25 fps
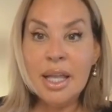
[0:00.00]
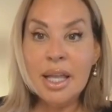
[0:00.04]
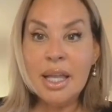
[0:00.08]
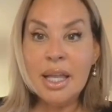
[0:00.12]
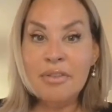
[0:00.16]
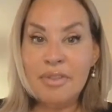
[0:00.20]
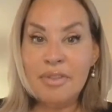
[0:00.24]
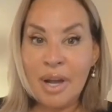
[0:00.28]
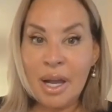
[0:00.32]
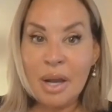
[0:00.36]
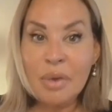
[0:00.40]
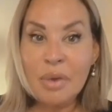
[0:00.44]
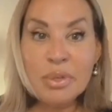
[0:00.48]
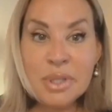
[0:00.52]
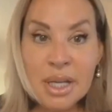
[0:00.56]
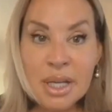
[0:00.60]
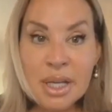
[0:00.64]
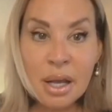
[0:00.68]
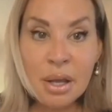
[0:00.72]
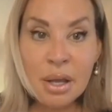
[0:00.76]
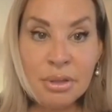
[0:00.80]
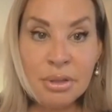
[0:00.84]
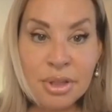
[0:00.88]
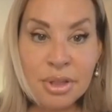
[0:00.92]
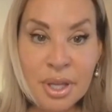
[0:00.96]
if I was
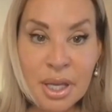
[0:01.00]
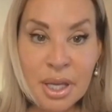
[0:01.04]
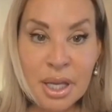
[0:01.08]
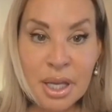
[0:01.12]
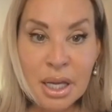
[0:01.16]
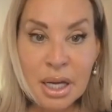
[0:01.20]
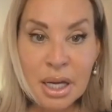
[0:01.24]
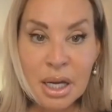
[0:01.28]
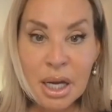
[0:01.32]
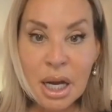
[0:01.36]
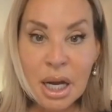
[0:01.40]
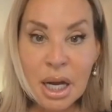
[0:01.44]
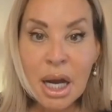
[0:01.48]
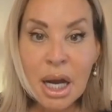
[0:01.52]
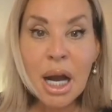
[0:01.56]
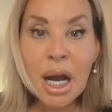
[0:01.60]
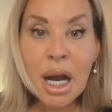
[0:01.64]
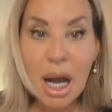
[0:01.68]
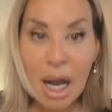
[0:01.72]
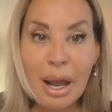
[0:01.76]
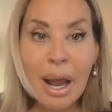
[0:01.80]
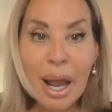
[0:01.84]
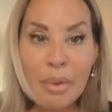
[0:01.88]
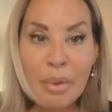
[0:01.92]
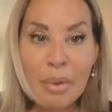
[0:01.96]
healthy,
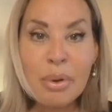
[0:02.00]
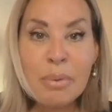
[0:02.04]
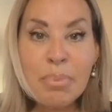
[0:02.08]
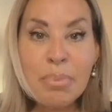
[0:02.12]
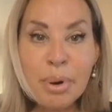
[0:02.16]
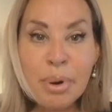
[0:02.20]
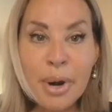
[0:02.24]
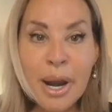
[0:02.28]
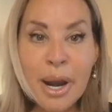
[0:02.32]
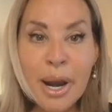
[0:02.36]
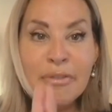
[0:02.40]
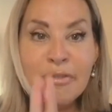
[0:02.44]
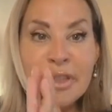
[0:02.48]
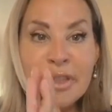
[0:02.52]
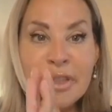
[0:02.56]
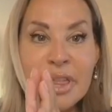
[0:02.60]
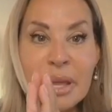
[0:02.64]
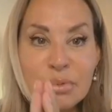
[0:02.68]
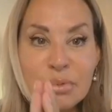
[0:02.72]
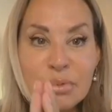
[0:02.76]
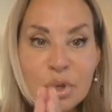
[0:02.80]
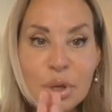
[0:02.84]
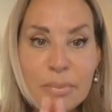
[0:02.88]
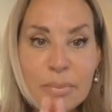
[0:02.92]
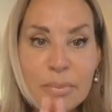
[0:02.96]
I would pray for
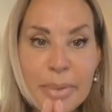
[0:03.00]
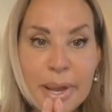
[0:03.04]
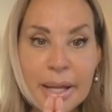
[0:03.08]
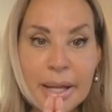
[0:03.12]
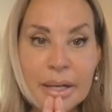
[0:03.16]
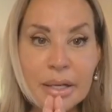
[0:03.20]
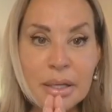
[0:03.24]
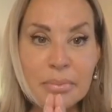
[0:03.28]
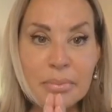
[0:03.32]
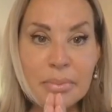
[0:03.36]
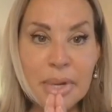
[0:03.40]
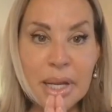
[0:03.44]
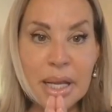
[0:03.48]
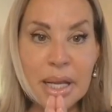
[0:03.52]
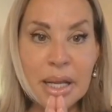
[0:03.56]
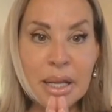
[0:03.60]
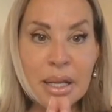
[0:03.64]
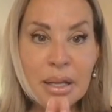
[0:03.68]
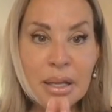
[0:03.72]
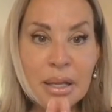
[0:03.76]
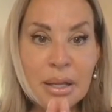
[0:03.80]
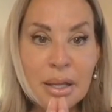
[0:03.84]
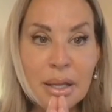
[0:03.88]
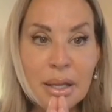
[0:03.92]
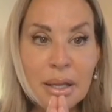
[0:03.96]
them to abandon
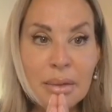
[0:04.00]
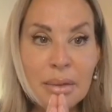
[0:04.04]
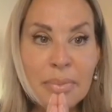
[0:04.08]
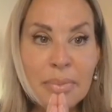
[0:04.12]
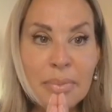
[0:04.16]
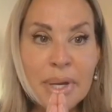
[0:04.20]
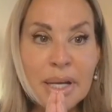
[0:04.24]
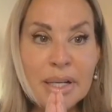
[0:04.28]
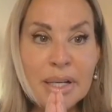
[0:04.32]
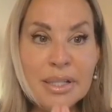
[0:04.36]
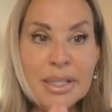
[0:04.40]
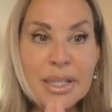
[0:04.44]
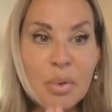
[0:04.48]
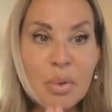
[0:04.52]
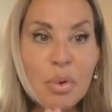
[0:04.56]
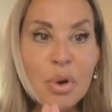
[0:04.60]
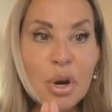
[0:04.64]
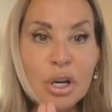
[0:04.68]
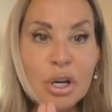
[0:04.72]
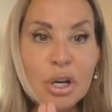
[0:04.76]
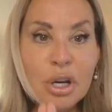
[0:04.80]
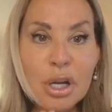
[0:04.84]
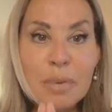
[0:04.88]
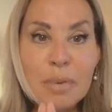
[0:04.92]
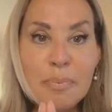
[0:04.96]
me because they
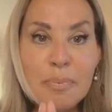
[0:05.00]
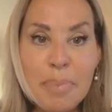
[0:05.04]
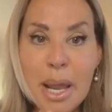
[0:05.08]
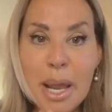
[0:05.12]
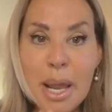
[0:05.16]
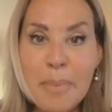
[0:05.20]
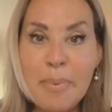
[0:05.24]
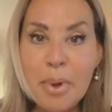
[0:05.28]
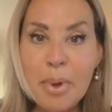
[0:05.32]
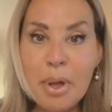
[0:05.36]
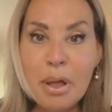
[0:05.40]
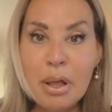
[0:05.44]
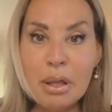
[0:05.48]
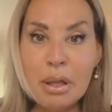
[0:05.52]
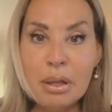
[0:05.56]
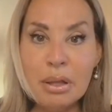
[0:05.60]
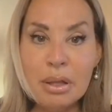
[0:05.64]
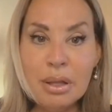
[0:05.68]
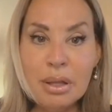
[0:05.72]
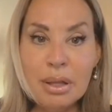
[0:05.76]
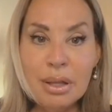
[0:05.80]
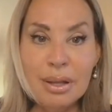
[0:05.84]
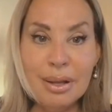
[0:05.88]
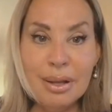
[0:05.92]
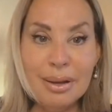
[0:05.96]
weren't good people.
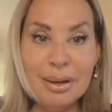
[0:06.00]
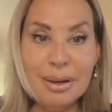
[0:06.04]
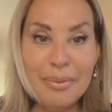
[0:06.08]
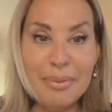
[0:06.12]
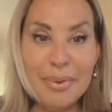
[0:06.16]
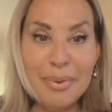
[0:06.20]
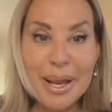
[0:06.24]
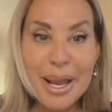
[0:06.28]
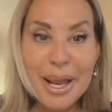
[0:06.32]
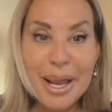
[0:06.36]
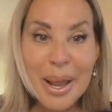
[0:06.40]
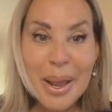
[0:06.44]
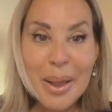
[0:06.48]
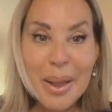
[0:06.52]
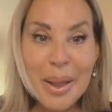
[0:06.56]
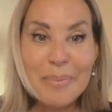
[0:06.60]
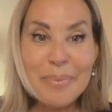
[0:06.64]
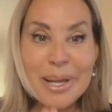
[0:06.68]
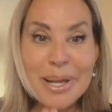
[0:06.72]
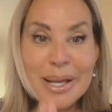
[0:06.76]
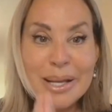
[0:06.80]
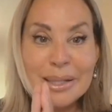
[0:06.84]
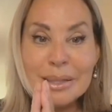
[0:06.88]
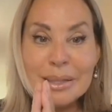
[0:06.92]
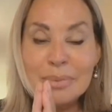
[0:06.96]

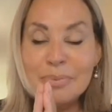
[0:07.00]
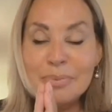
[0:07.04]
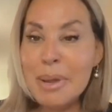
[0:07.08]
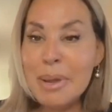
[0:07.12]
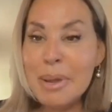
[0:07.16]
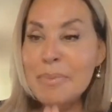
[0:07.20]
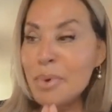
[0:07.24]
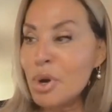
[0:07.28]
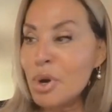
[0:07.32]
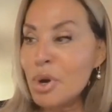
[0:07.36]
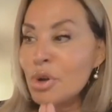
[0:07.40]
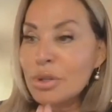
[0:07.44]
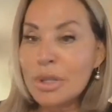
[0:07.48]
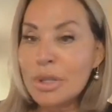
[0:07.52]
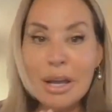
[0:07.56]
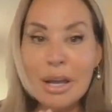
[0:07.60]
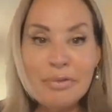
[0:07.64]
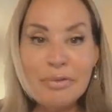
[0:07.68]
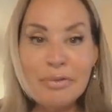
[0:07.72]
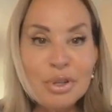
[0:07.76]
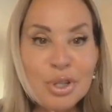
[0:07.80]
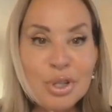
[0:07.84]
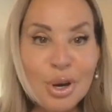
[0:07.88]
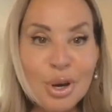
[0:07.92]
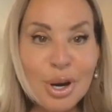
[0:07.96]
Because people who
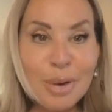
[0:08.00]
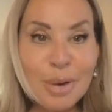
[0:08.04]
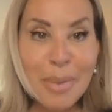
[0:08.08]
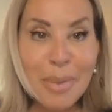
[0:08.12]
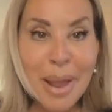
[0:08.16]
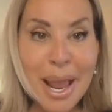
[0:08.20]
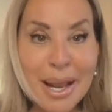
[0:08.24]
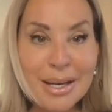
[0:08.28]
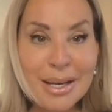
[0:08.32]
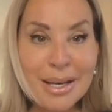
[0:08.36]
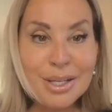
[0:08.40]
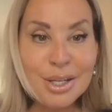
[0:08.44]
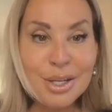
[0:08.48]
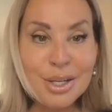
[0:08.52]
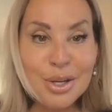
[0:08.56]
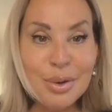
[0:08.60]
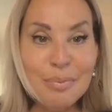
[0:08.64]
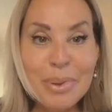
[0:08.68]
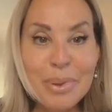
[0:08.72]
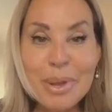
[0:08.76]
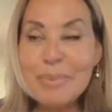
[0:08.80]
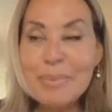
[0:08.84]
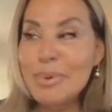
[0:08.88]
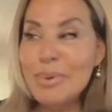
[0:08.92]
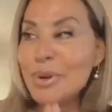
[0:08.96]
love you don't abandon you,
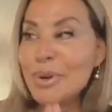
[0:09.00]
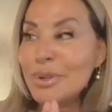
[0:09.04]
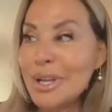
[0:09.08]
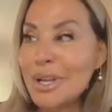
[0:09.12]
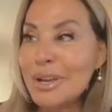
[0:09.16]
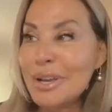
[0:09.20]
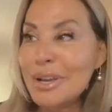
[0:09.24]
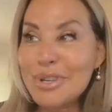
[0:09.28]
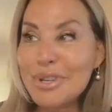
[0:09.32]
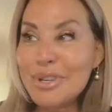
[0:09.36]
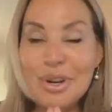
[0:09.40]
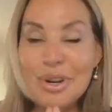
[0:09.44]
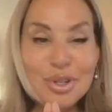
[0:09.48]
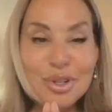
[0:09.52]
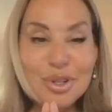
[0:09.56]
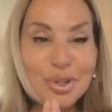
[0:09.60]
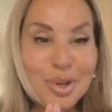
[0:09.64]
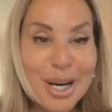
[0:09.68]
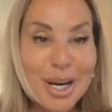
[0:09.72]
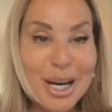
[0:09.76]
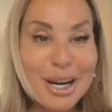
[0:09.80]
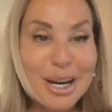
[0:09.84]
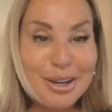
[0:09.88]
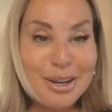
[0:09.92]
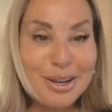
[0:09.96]
and people who love you don't
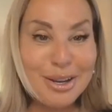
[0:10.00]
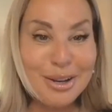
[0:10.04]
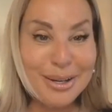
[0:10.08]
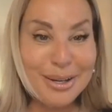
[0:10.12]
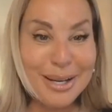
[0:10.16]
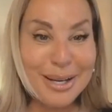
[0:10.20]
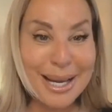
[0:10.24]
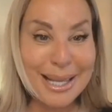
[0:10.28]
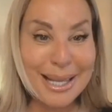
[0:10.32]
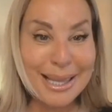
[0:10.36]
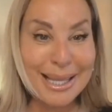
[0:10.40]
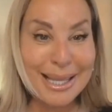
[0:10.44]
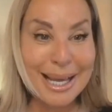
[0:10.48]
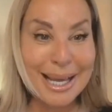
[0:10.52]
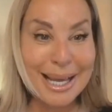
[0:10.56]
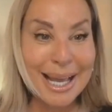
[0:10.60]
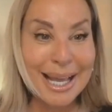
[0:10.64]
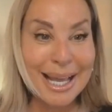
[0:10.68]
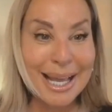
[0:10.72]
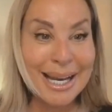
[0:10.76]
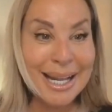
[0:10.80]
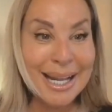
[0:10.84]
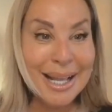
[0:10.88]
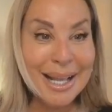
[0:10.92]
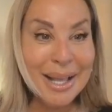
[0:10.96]
trigger you like
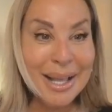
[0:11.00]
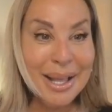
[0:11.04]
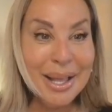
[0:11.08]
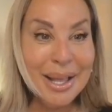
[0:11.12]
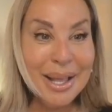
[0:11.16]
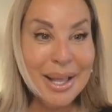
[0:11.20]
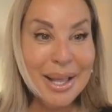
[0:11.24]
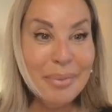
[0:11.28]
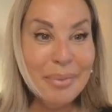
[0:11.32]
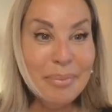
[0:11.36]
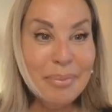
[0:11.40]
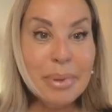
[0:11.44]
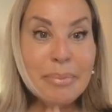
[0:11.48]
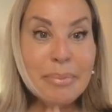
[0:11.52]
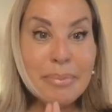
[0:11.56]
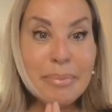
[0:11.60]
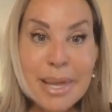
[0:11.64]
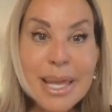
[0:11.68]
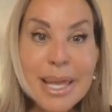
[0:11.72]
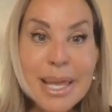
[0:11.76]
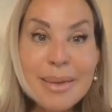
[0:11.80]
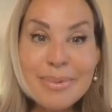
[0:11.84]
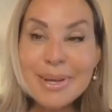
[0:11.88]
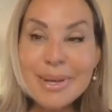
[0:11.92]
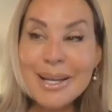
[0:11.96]
that. But
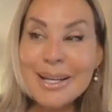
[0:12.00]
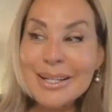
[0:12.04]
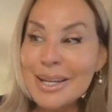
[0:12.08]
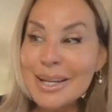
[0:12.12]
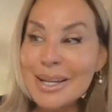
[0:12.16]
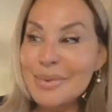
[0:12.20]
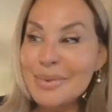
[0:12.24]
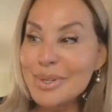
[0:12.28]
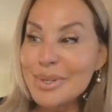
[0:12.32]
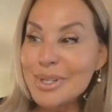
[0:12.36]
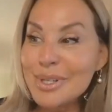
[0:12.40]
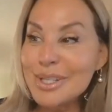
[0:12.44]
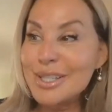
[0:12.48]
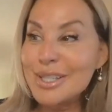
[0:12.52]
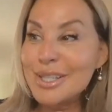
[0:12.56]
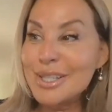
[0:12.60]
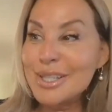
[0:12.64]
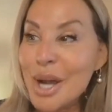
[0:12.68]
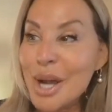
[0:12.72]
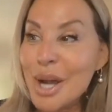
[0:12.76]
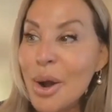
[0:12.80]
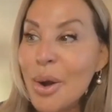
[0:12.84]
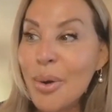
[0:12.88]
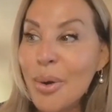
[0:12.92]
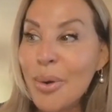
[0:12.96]
me, because I was
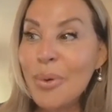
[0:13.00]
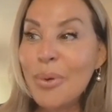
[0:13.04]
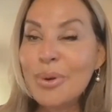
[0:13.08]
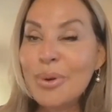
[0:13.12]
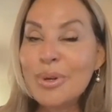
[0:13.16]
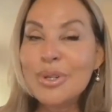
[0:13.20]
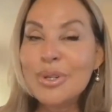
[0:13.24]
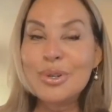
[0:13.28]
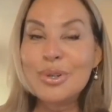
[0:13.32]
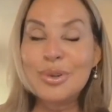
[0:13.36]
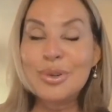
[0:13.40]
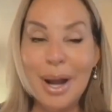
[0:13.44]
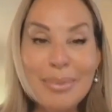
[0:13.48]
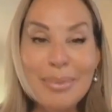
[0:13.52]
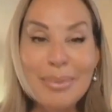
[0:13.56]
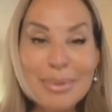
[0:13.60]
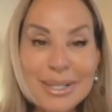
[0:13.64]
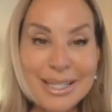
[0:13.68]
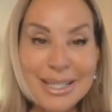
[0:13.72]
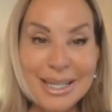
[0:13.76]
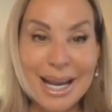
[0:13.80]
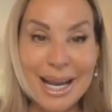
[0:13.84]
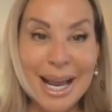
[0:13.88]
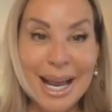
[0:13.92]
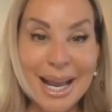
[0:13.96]
so
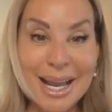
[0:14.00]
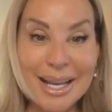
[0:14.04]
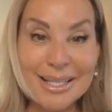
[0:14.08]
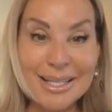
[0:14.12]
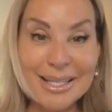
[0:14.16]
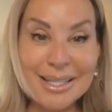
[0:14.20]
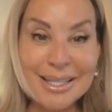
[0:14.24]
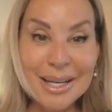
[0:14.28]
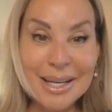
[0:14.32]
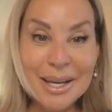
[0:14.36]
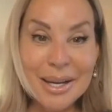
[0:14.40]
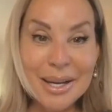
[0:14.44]
traumatized,